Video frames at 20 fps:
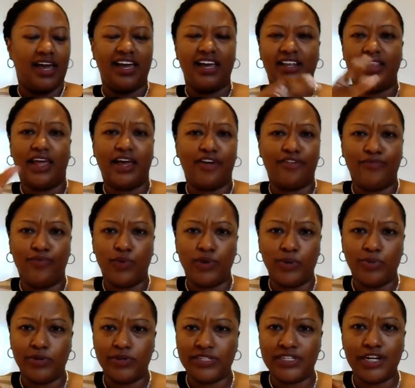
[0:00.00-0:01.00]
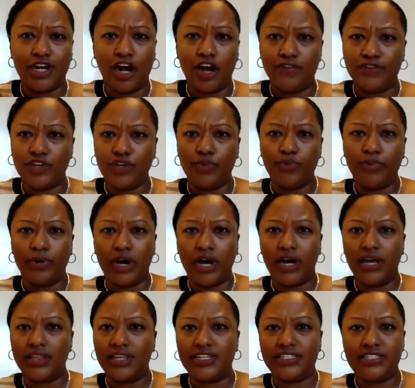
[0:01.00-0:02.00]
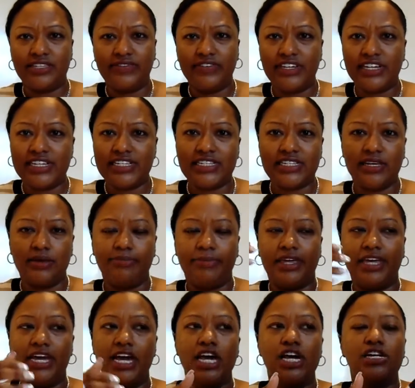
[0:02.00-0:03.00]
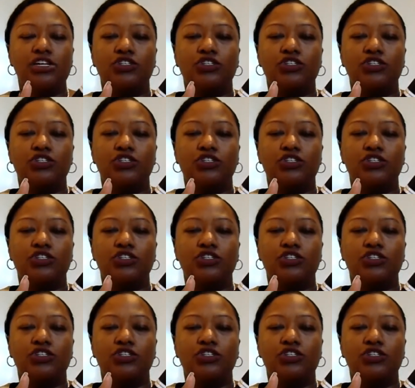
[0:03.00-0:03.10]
I had like a 40% off coupon that CVS sent me.